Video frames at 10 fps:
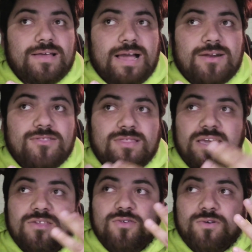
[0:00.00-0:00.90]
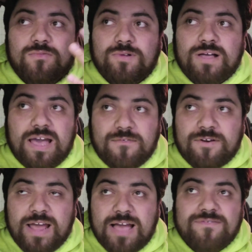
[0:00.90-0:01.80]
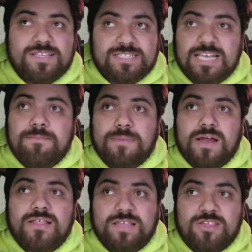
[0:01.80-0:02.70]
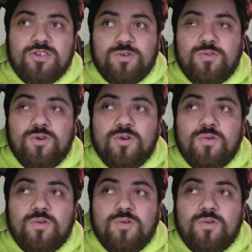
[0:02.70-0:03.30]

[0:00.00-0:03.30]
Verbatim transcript: I don't think you will ever have the same body that you